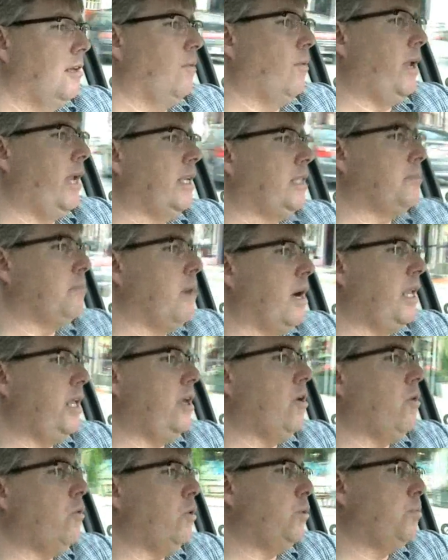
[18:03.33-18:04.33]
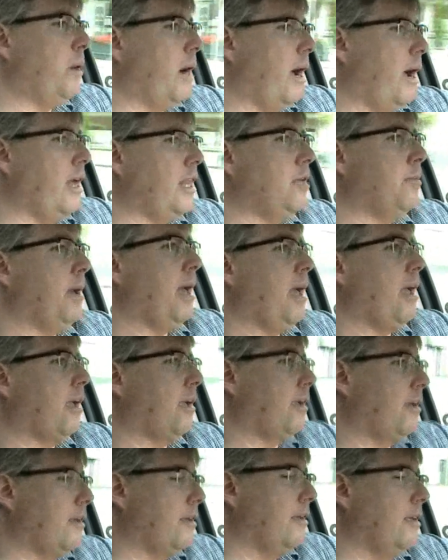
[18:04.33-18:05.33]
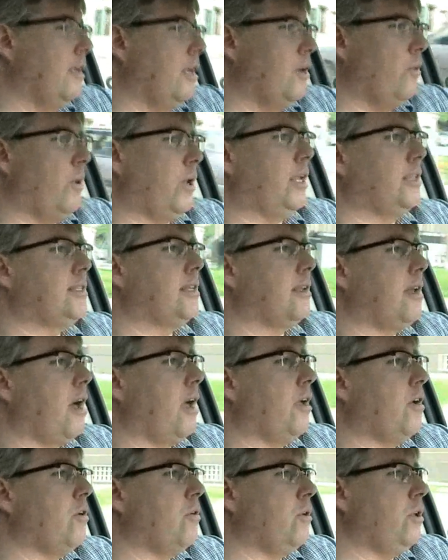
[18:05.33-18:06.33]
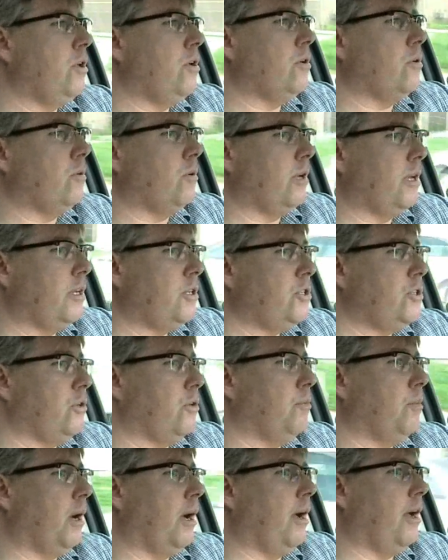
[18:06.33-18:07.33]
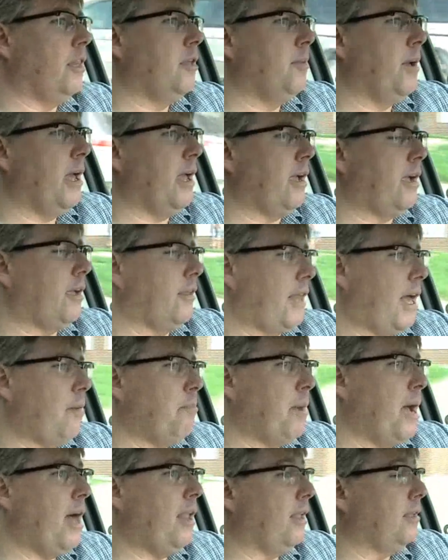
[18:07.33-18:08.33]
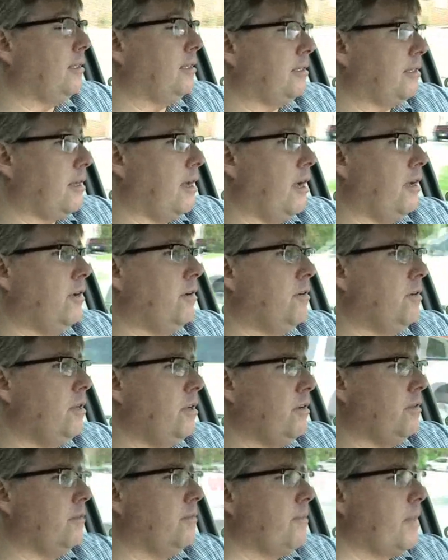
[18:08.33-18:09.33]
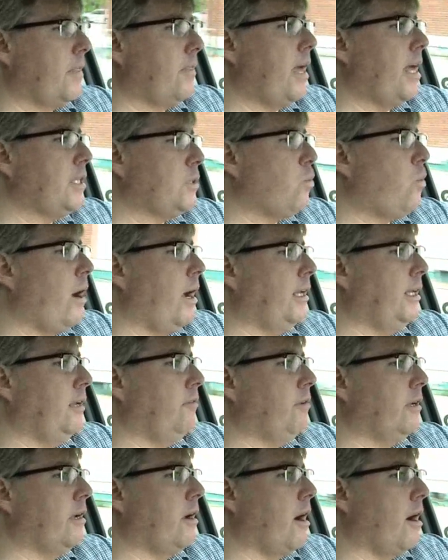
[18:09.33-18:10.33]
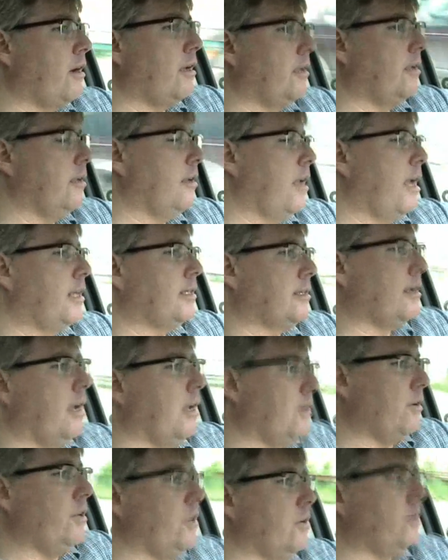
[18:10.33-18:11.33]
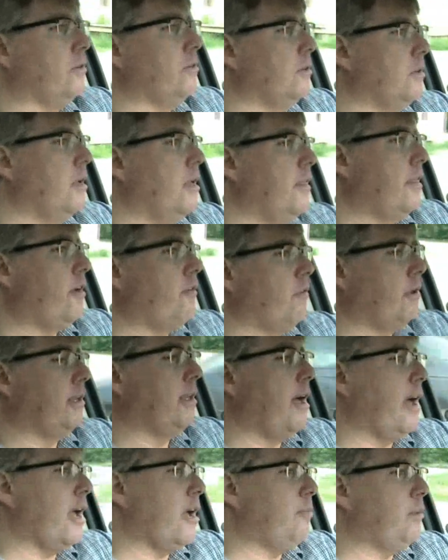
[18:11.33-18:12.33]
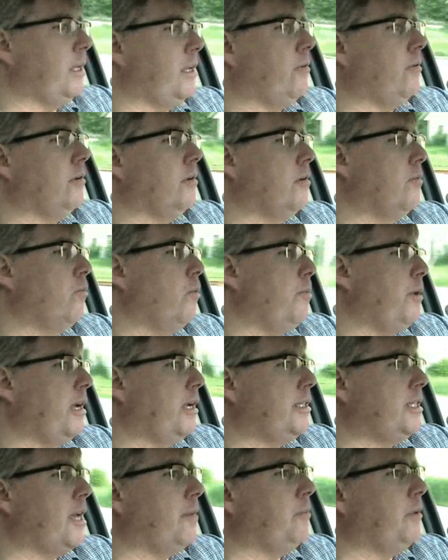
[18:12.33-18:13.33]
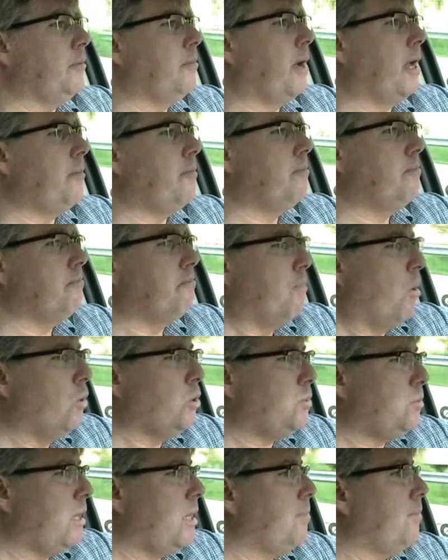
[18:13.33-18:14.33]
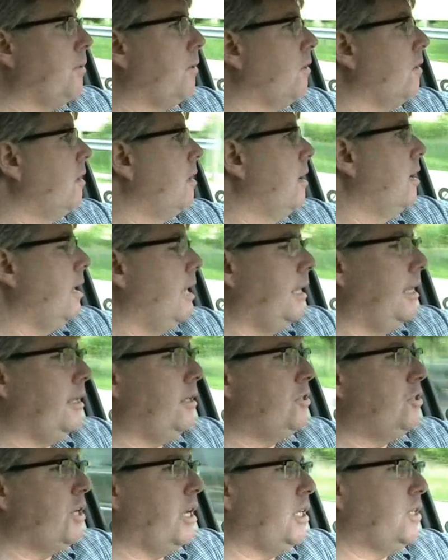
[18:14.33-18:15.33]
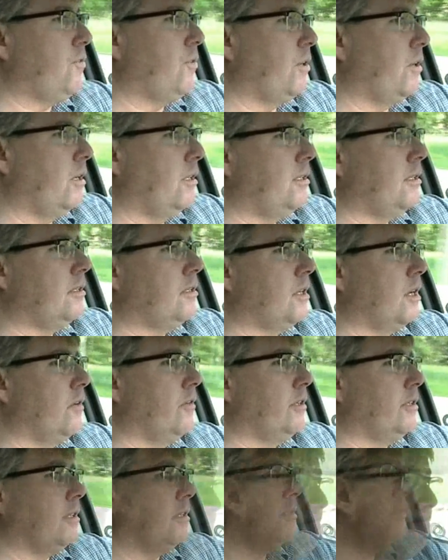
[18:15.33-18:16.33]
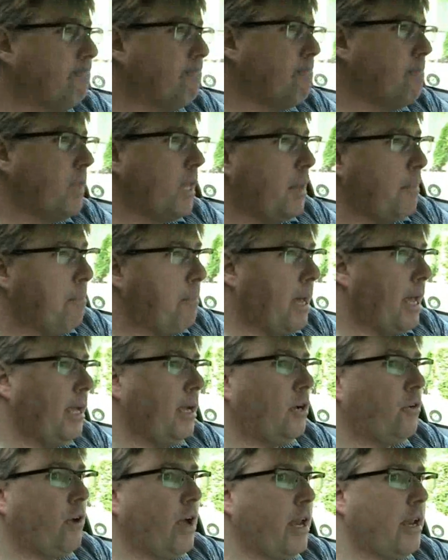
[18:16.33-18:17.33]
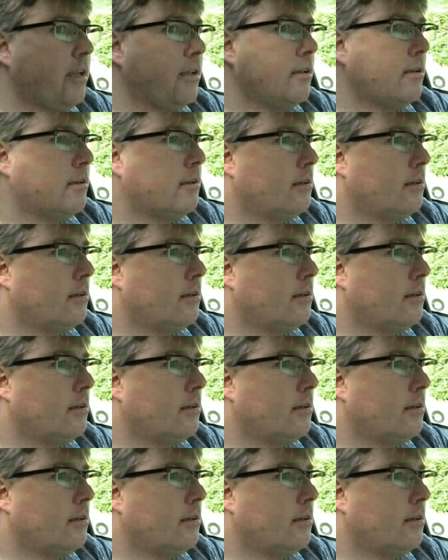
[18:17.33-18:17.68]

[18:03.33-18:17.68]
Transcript: when it's money owed by the bank, when it's an IOU issued by the bank, and that balance is an IOU, that's widely regarded as an IOU that reliably will be accepted by most people in exchange for goods and services. Bank credit